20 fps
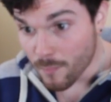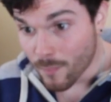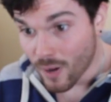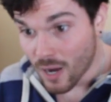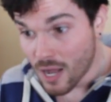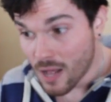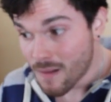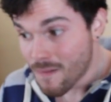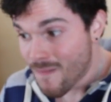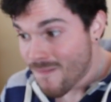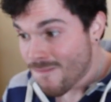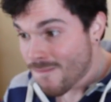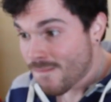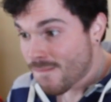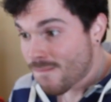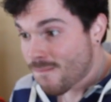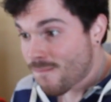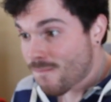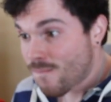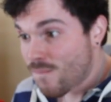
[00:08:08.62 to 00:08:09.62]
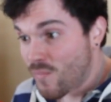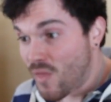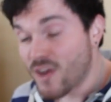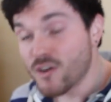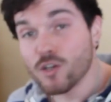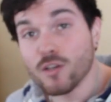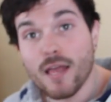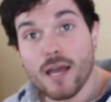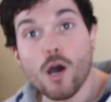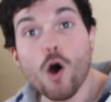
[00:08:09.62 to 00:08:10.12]
But
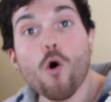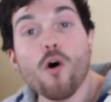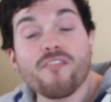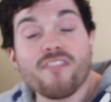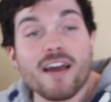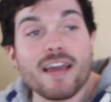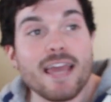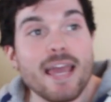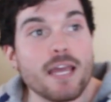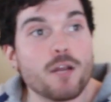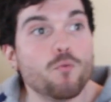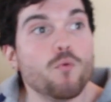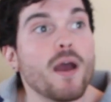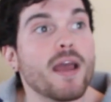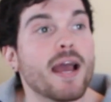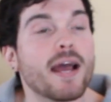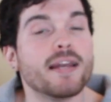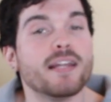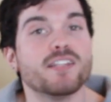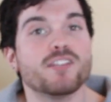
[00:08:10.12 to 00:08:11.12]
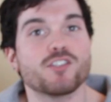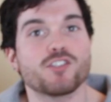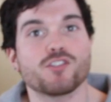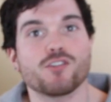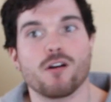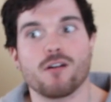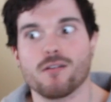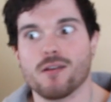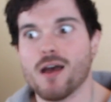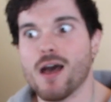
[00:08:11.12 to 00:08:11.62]
then you're like, oh, if I gain weight, I need to
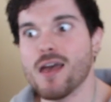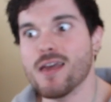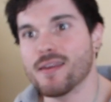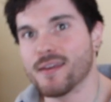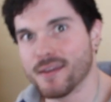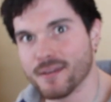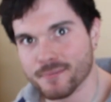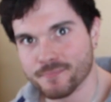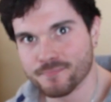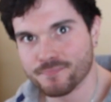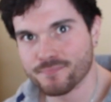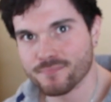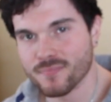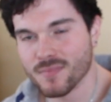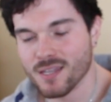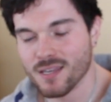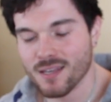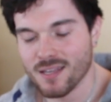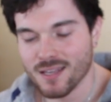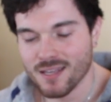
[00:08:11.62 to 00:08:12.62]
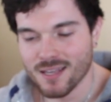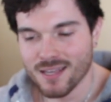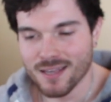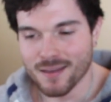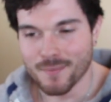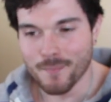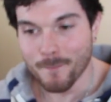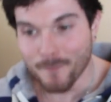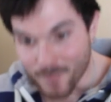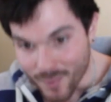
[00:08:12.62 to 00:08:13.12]
start dieting.
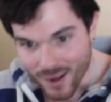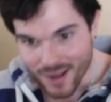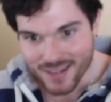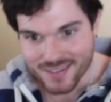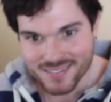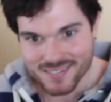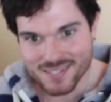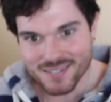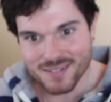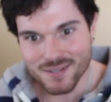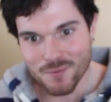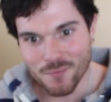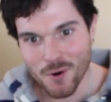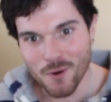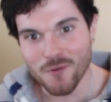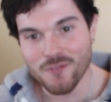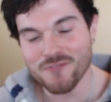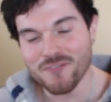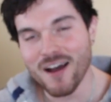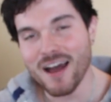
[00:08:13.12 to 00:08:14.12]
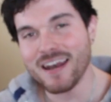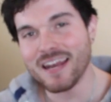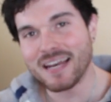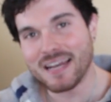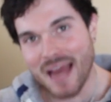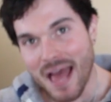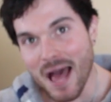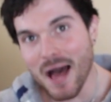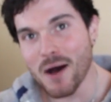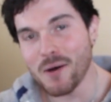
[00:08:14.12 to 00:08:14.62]
But what we're
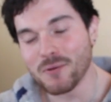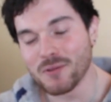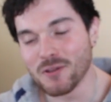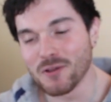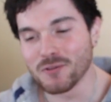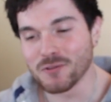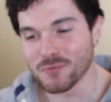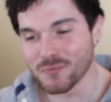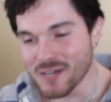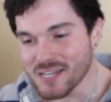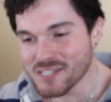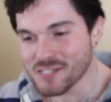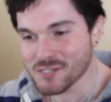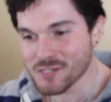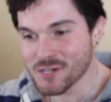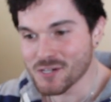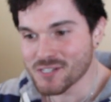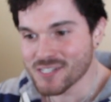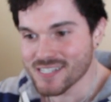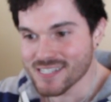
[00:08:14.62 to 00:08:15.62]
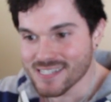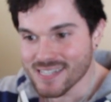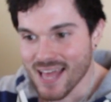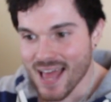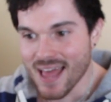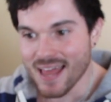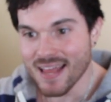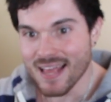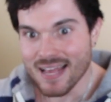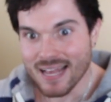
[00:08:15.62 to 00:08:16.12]
finding now along the research is
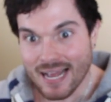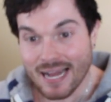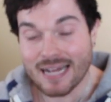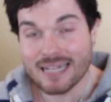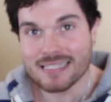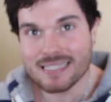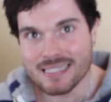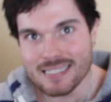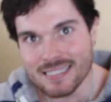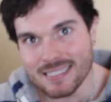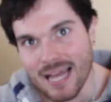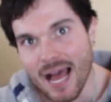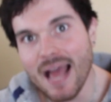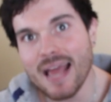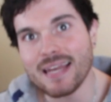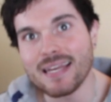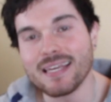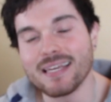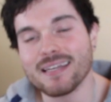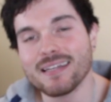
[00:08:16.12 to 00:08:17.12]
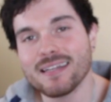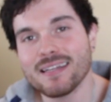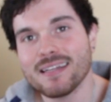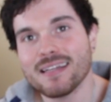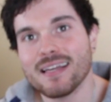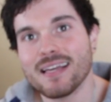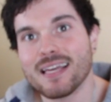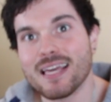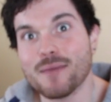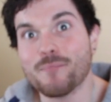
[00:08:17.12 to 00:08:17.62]
that constant dieting
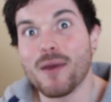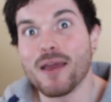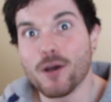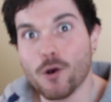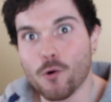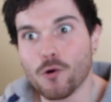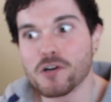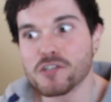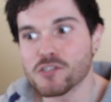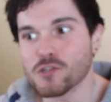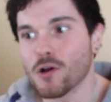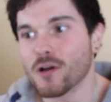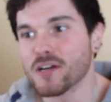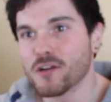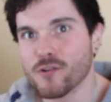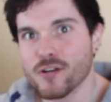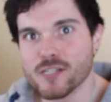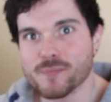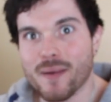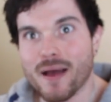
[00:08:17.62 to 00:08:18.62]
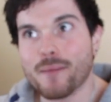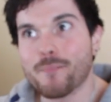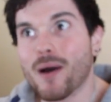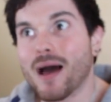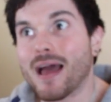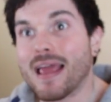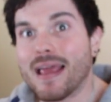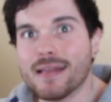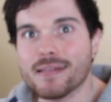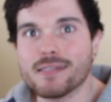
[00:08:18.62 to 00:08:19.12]
can make cortisol increase by
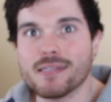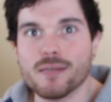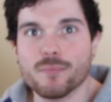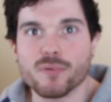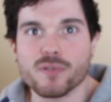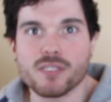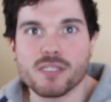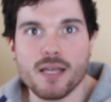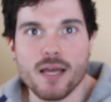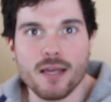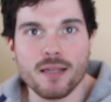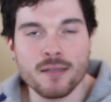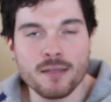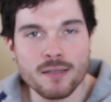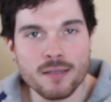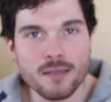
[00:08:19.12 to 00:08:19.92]
about 18%.